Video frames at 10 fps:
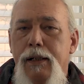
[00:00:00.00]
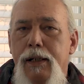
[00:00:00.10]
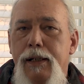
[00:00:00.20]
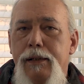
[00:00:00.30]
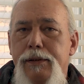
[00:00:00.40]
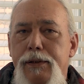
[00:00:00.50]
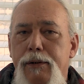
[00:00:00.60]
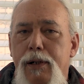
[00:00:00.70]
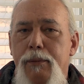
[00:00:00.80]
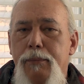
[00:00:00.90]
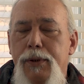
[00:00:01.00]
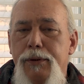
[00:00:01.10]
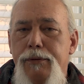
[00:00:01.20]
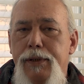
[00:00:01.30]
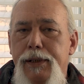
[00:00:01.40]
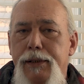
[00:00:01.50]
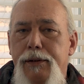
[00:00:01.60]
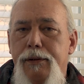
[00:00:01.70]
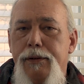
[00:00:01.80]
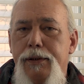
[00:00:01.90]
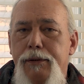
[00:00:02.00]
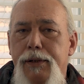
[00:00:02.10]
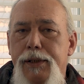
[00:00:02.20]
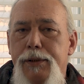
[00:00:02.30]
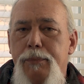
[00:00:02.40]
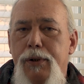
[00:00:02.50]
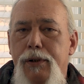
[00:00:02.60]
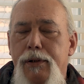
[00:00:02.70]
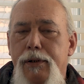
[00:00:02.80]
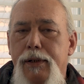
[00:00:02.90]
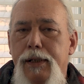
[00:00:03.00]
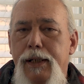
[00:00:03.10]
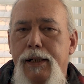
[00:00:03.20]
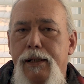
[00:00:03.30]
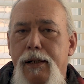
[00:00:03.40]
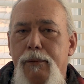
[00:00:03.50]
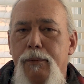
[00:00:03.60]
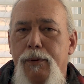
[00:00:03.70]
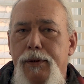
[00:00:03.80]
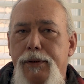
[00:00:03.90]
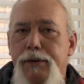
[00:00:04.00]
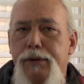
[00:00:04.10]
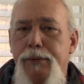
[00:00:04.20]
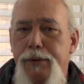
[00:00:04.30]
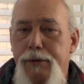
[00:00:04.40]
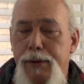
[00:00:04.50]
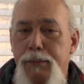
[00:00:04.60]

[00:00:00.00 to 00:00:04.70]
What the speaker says: And so I moved here to Greensboro, and I worked 2 or 3